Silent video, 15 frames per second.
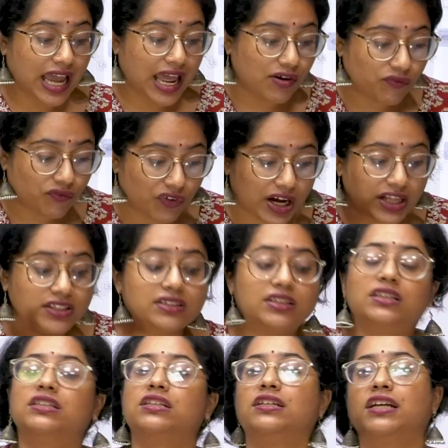And once
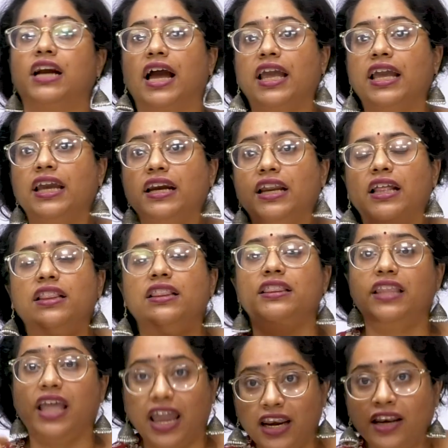it's dried,
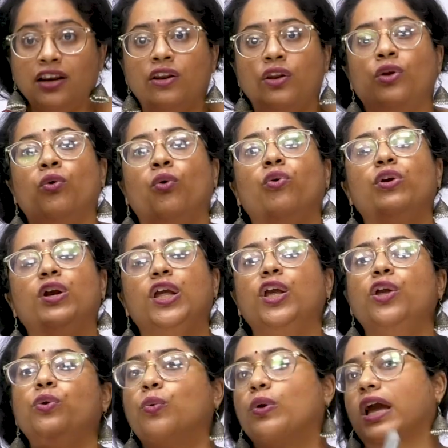and then only you